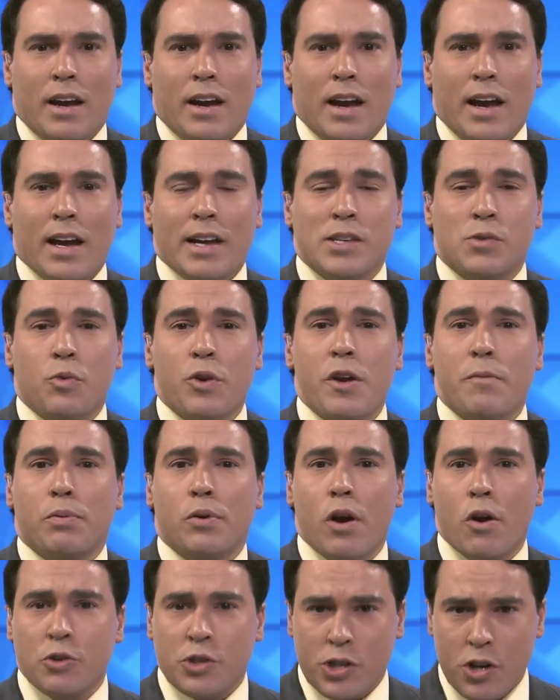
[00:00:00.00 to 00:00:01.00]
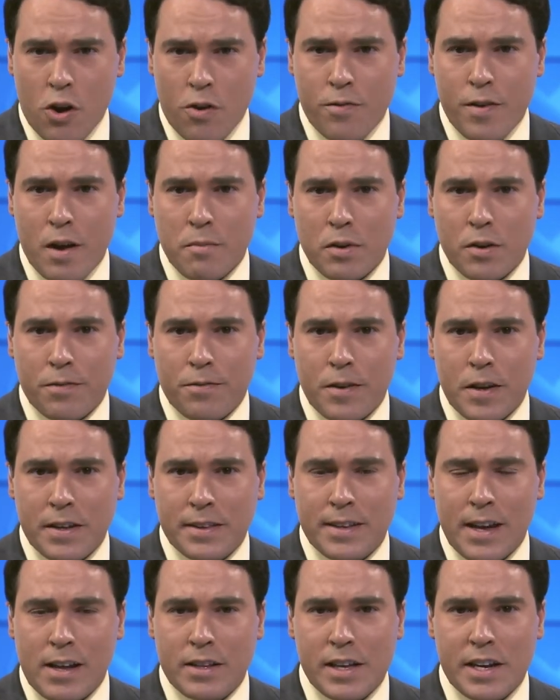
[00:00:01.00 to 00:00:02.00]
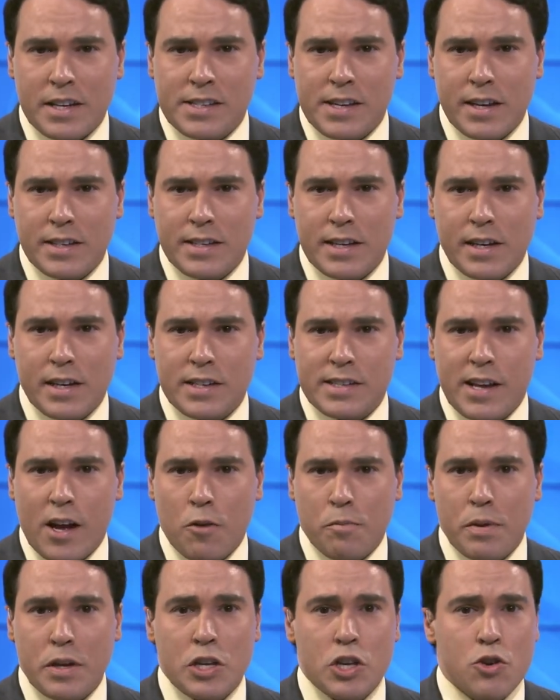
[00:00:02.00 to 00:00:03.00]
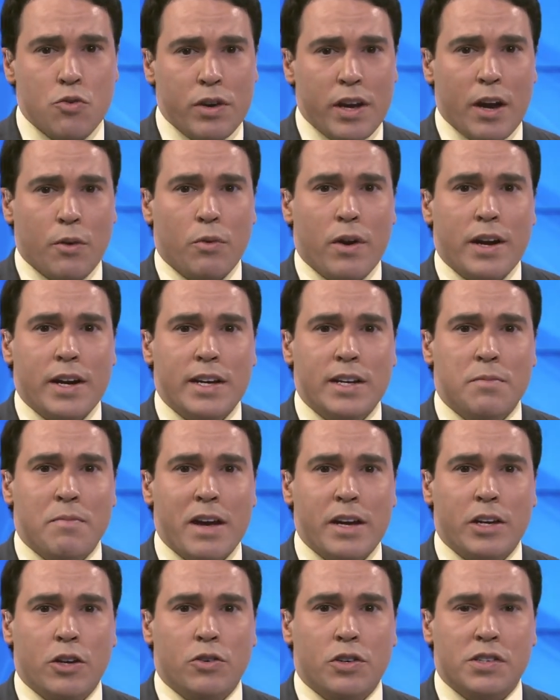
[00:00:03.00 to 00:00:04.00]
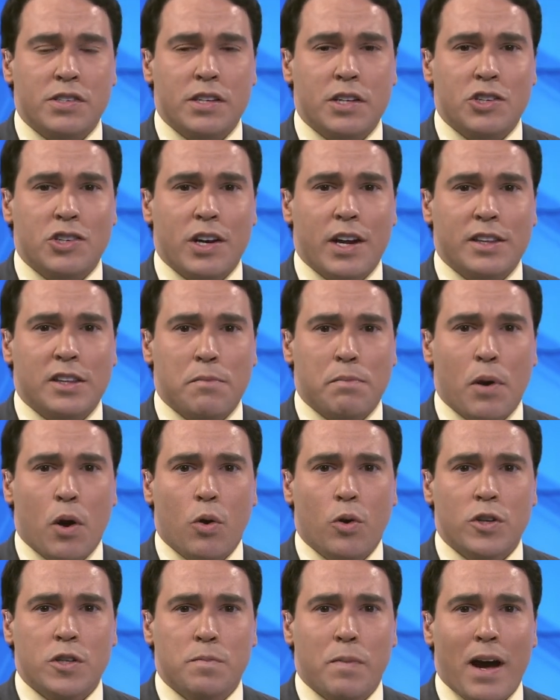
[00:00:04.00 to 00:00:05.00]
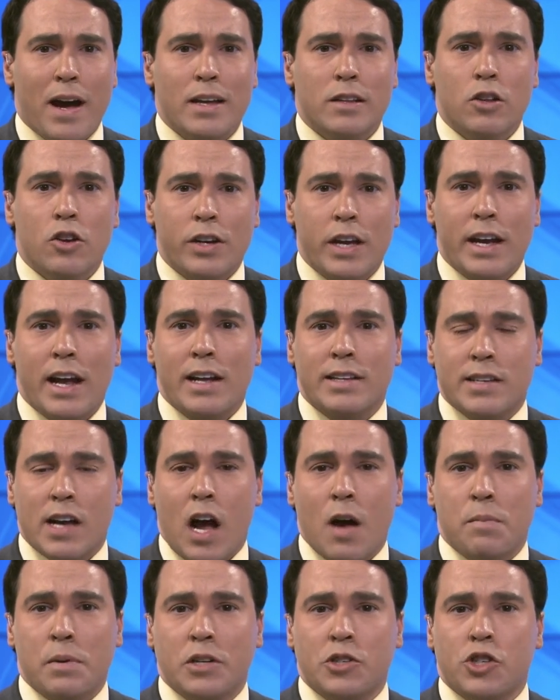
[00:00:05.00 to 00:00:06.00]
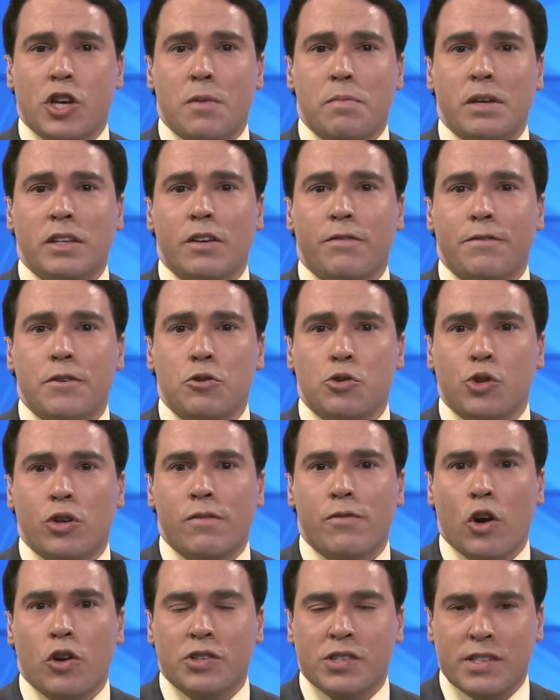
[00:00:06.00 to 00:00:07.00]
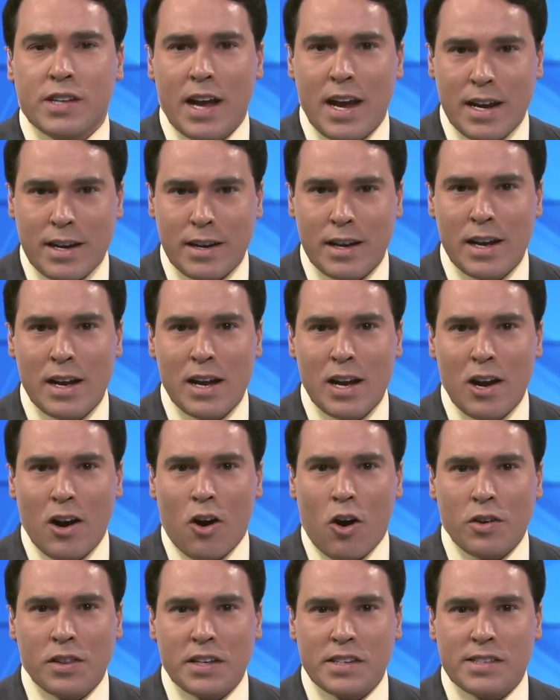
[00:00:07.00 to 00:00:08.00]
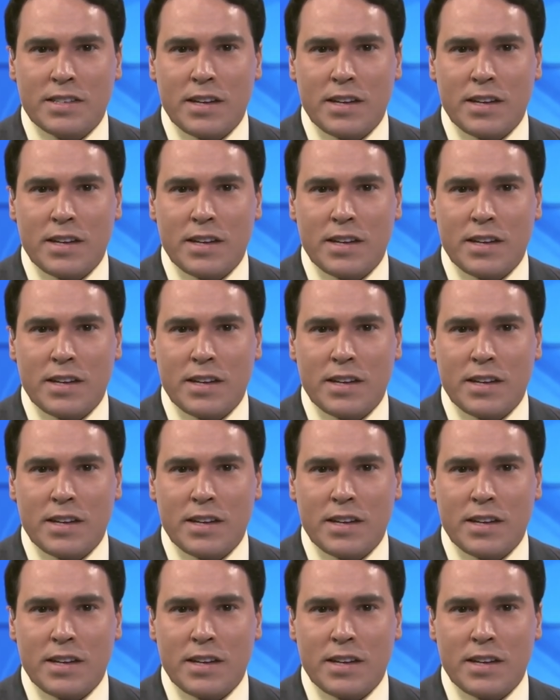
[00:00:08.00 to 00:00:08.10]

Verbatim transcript: As we approach November 5th, LEX18 is helping you get ready to make your decision at the polls by looking at topics shaping the future of our state. On this